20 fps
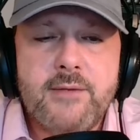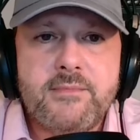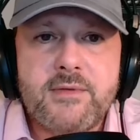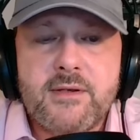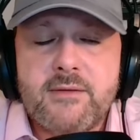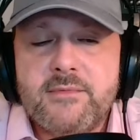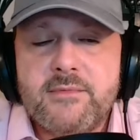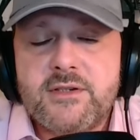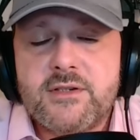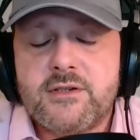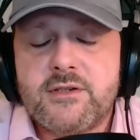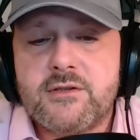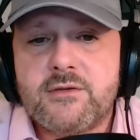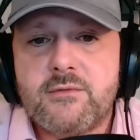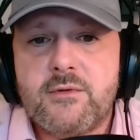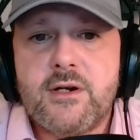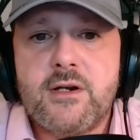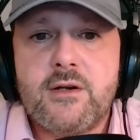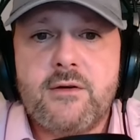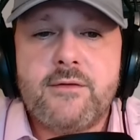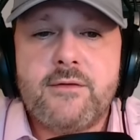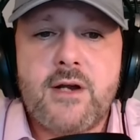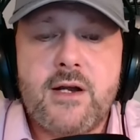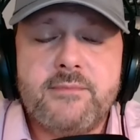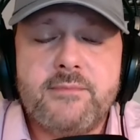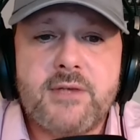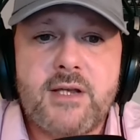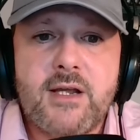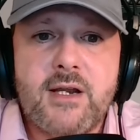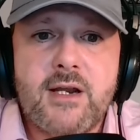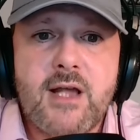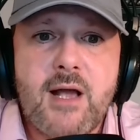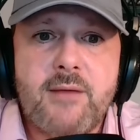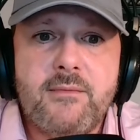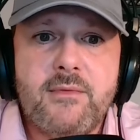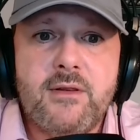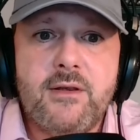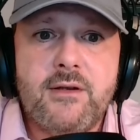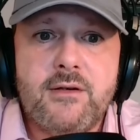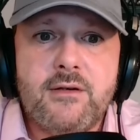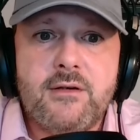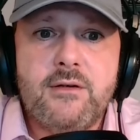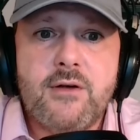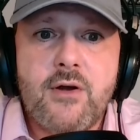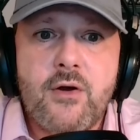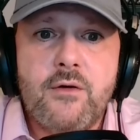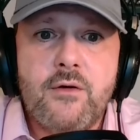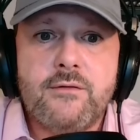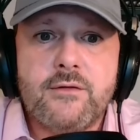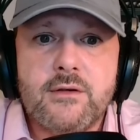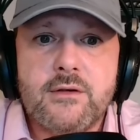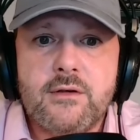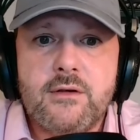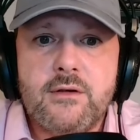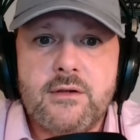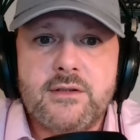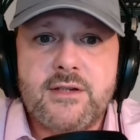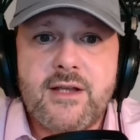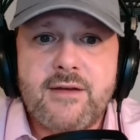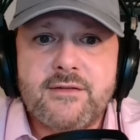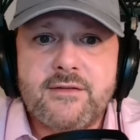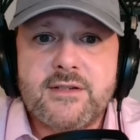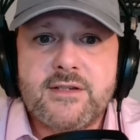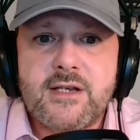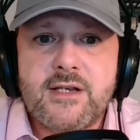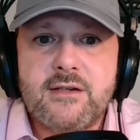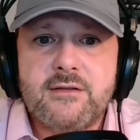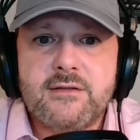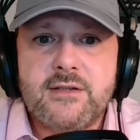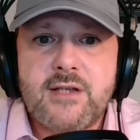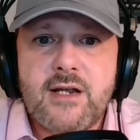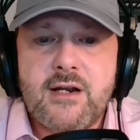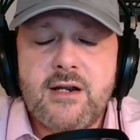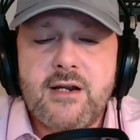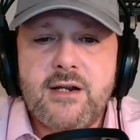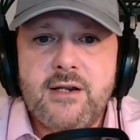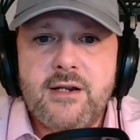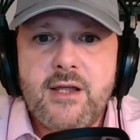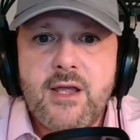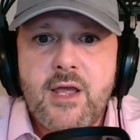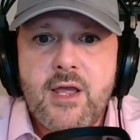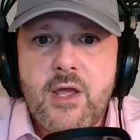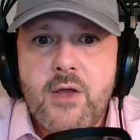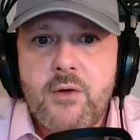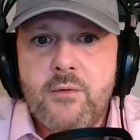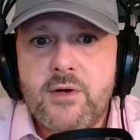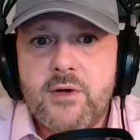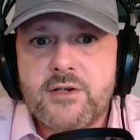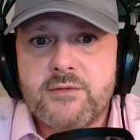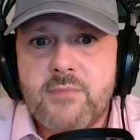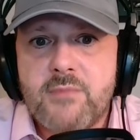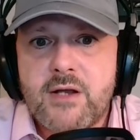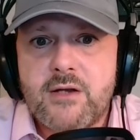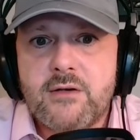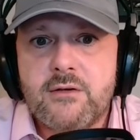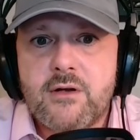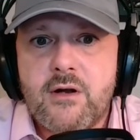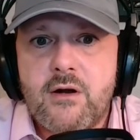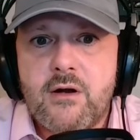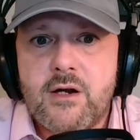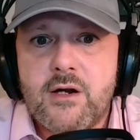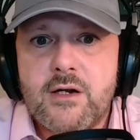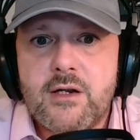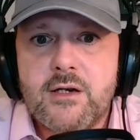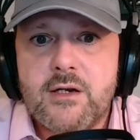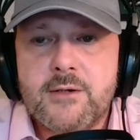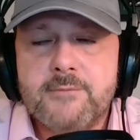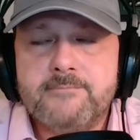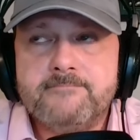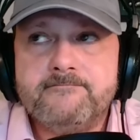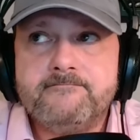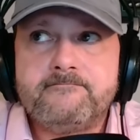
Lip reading: I'm just using the word overhyped again. I'm a little over on Devin Singletary, whereas Michael Carter,